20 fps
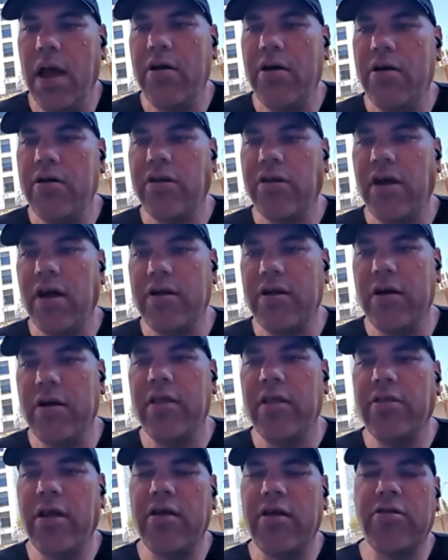Aristotle,
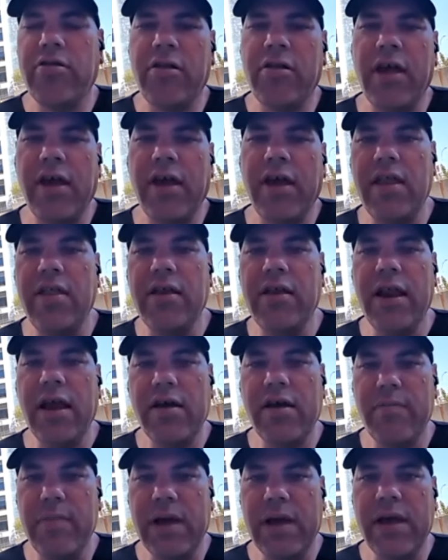so like in the
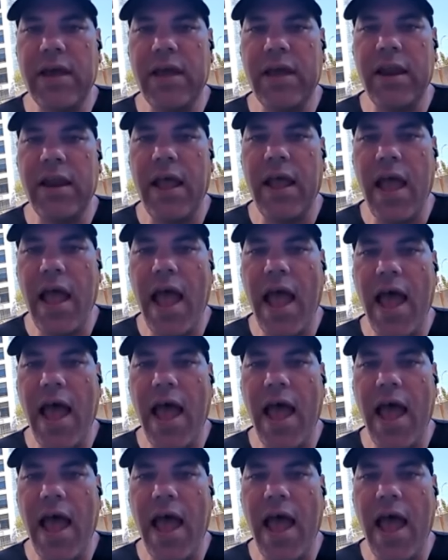Nicomachean